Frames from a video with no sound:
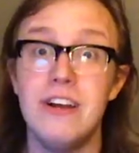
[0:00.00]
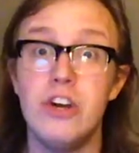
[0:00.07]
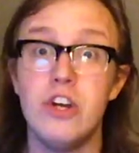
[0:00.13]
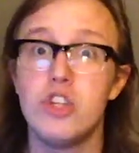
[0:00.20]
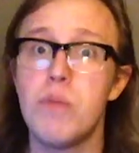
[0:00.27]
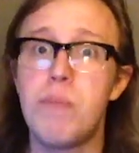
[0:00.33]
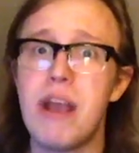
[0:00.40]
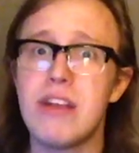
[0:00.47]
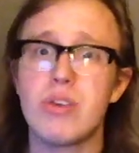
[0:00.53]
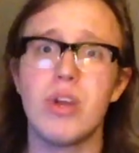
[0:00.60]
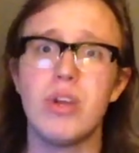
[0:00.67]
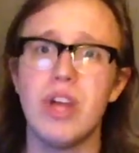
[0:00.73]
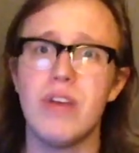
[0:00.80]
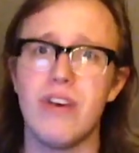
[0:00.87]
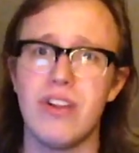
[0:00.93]
to basically
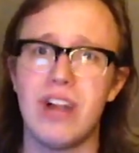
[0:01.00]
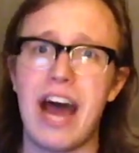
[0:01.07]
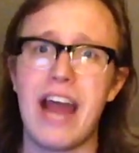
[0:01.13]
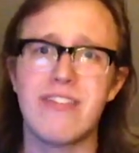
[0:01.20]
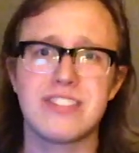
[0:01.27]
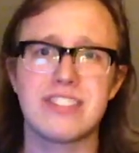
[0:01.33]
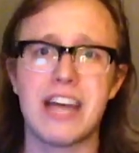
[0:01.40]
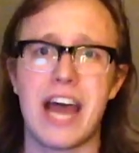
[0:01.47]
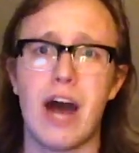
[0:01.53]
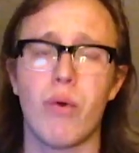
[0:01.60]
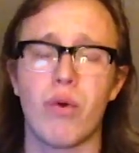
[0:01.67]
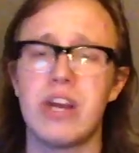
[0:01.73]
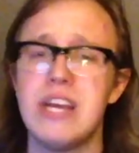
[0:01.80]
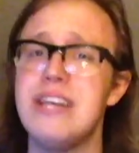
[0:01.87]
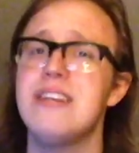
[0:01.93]
live a lifestyle where
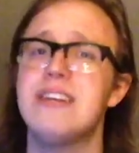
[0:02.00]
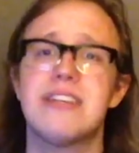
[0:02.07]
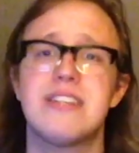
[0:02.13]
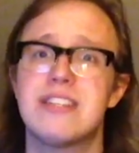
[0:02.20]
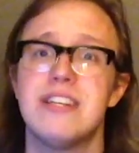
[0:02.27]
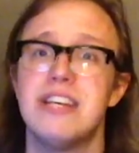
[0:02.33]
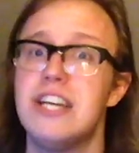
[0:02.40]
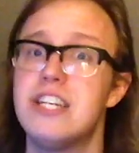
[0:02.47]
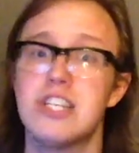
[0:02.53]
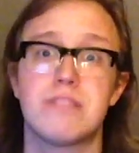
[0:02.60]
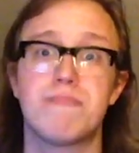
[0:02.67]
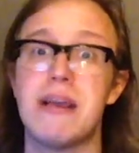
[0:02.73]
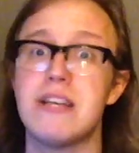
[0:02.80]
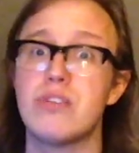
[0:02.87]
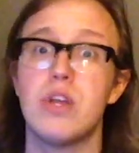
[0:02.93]
he just
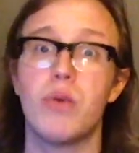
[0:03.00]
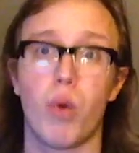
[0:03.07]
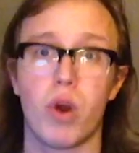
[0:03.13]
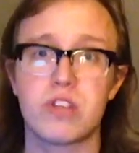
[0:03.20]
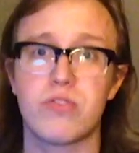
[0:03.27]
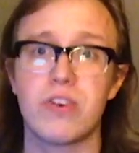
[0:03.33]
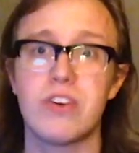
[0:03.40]
basically works for